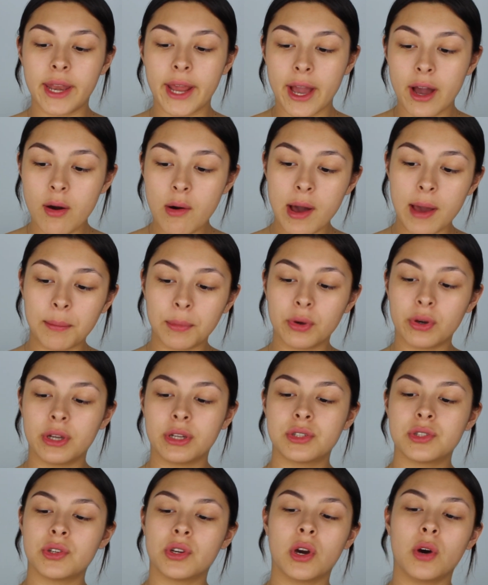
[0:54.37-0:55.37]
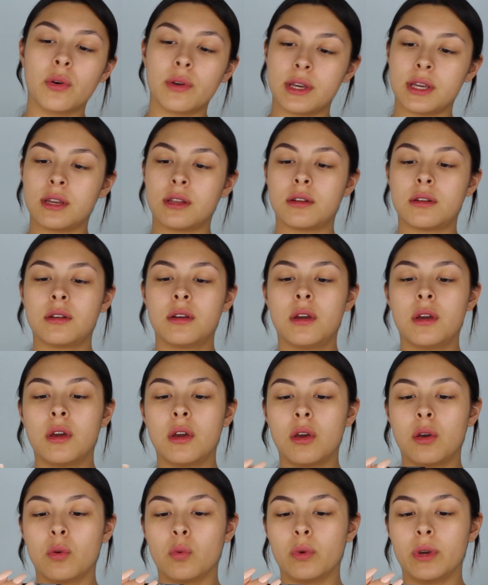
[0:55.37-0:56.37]
Now I'm going to go in
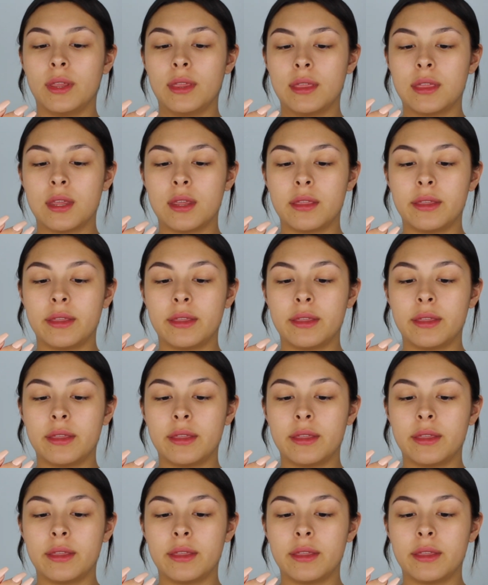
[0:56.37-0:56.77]
with